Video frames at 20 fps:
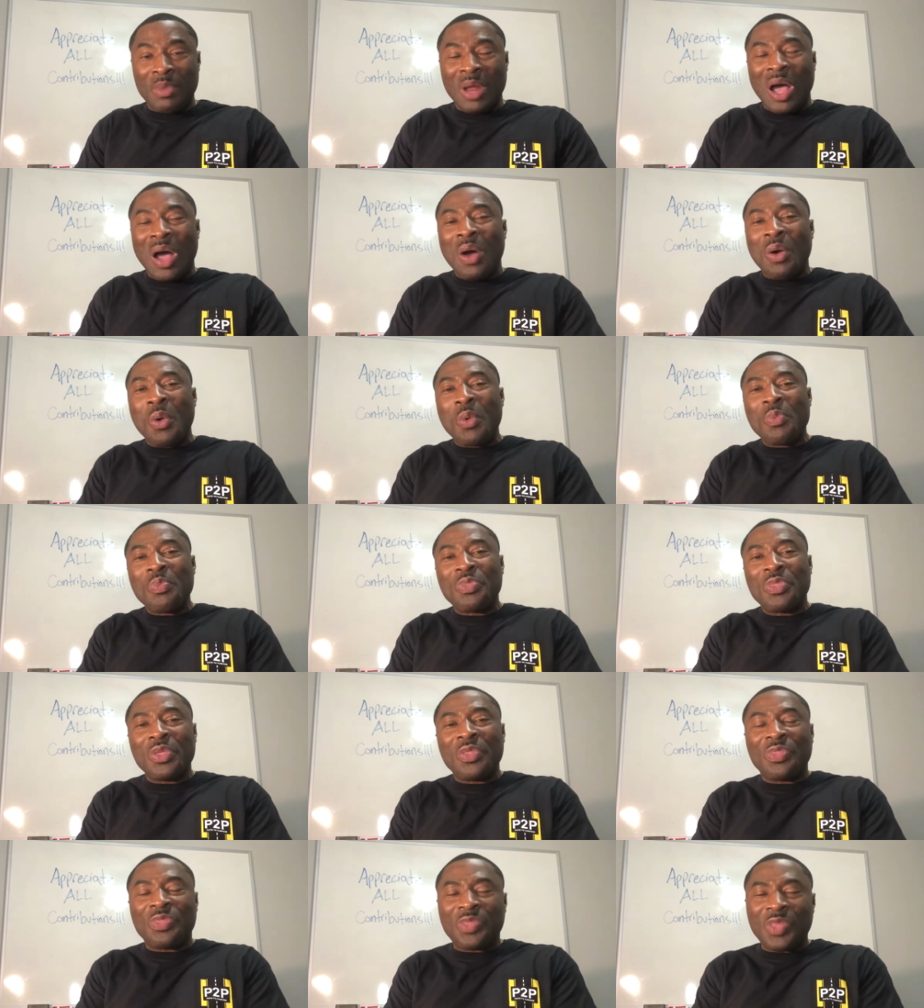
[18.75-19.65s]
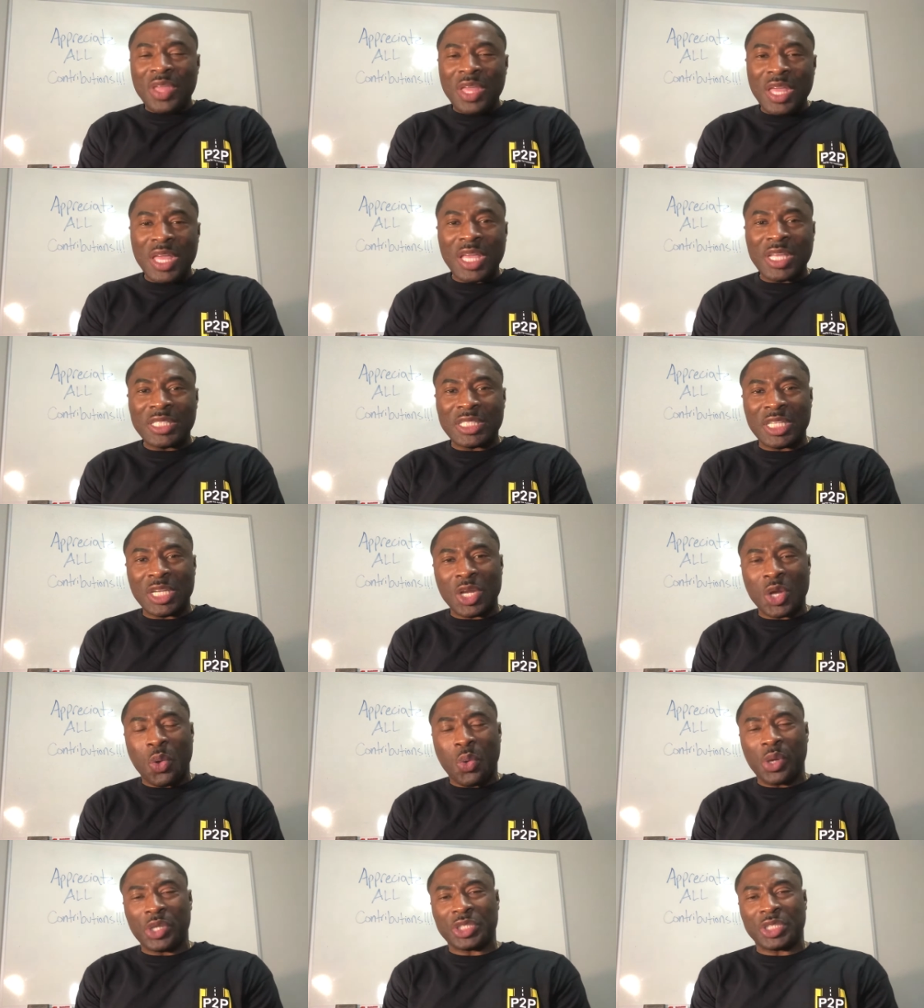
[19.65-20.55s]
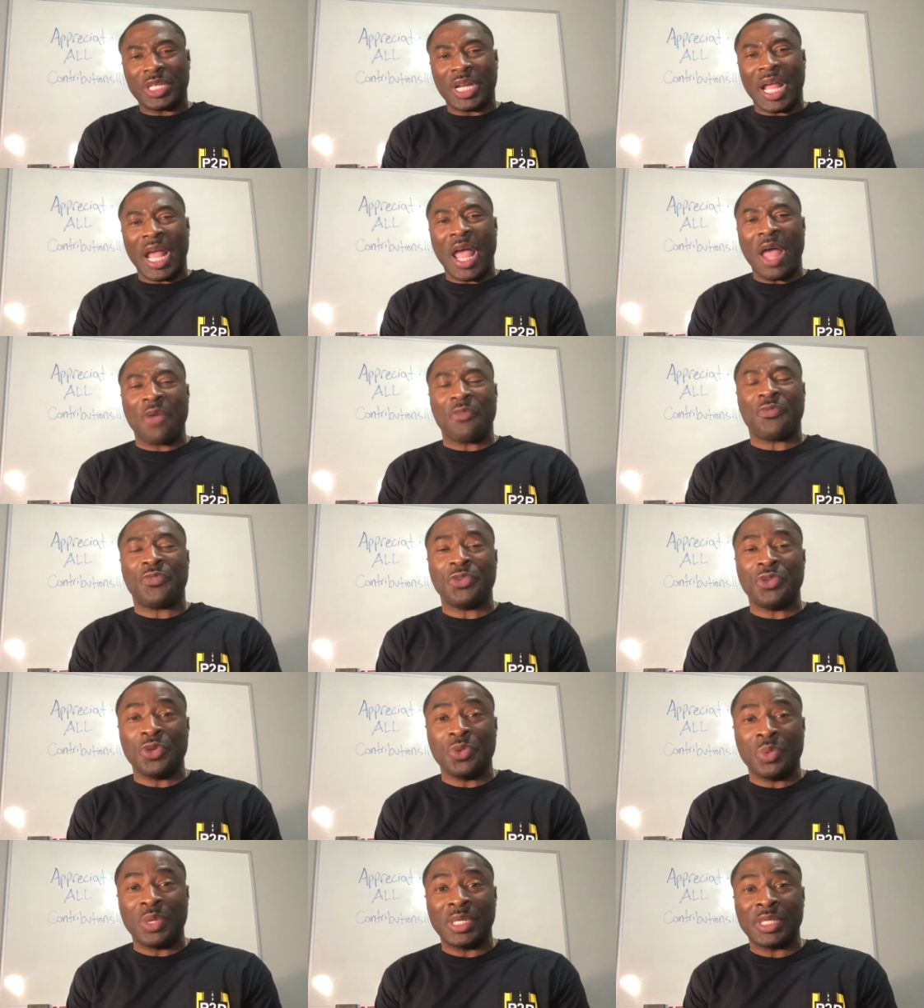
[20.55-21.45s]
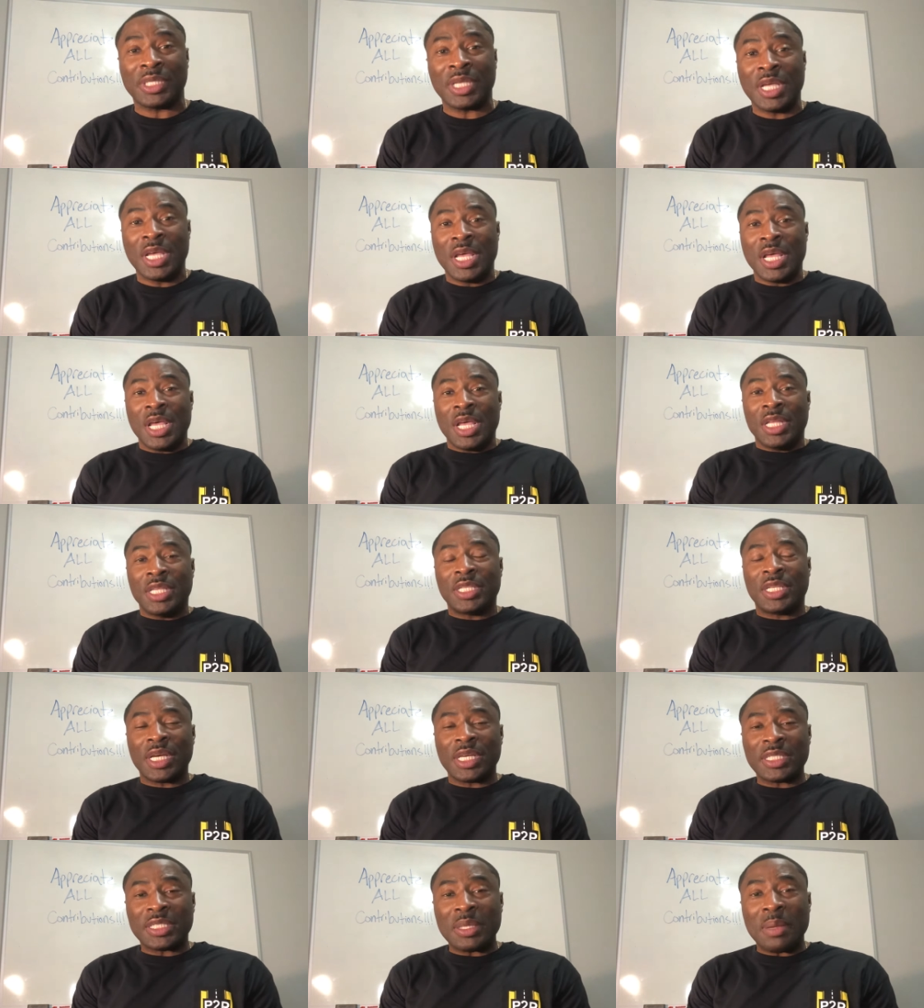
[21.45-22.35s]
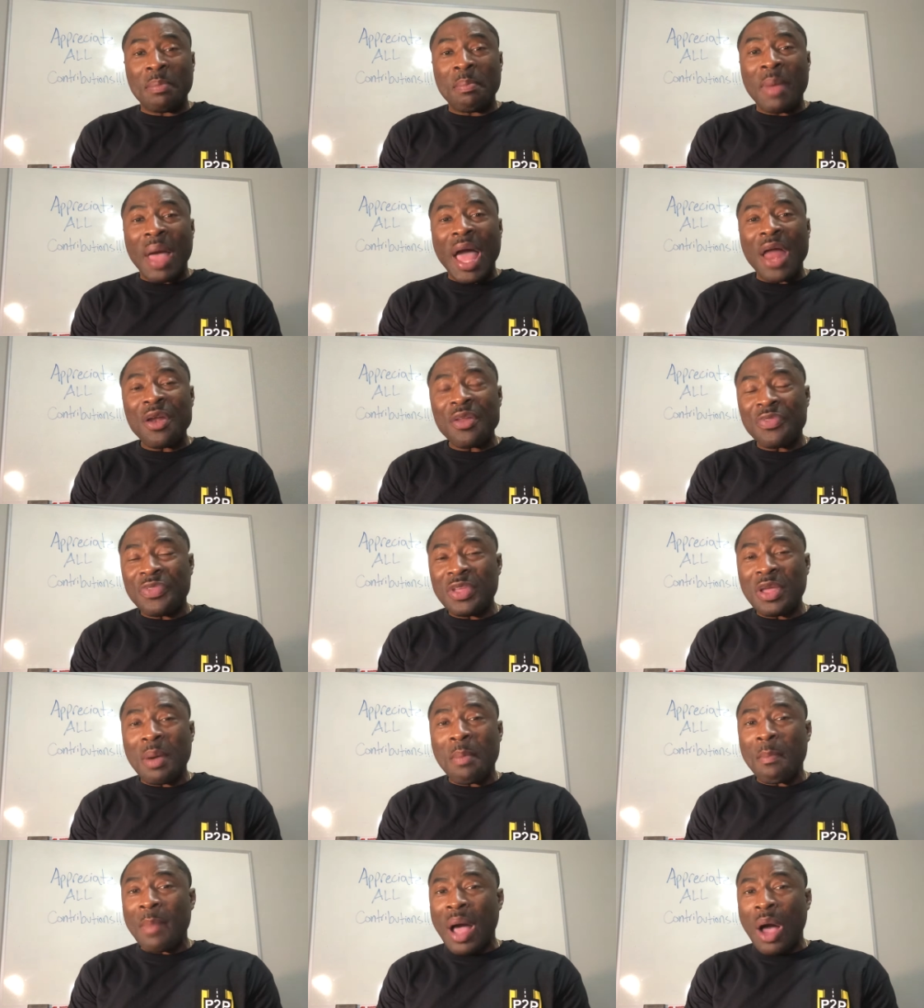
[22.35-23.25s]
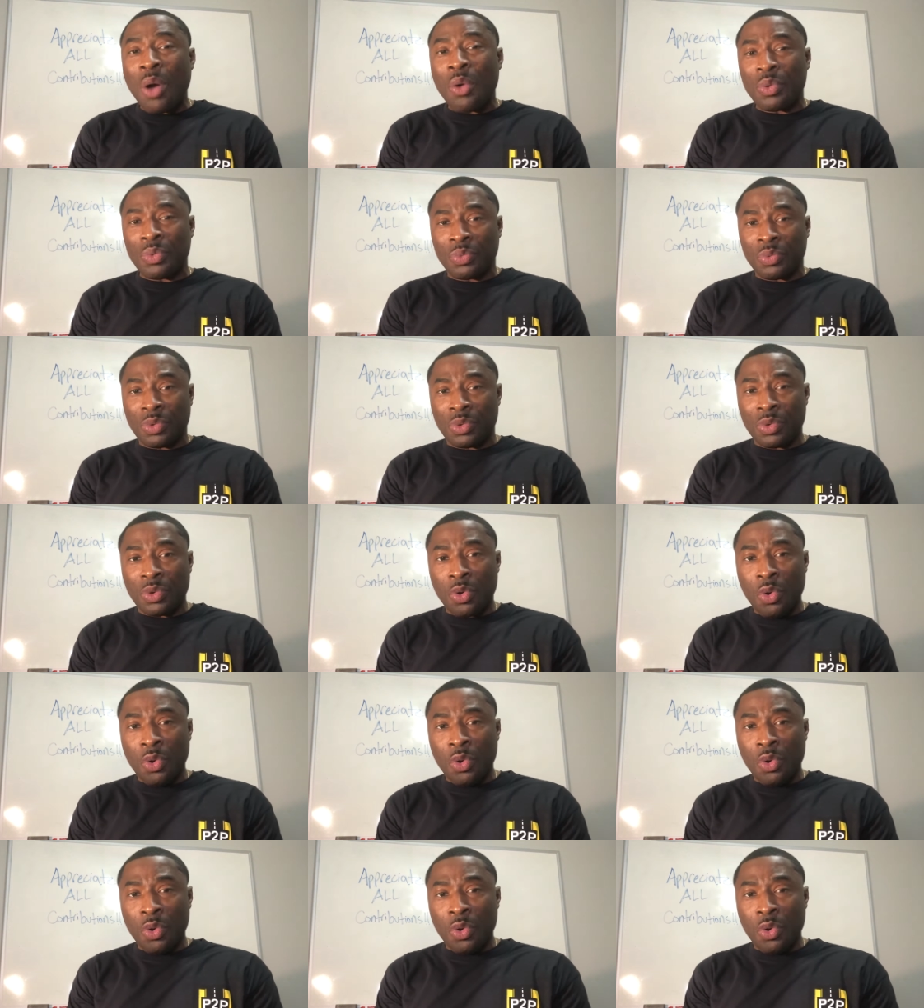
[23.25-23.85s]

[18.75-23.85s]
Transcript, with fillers: Now, the thing is, and the question I have for you is does it matter the amount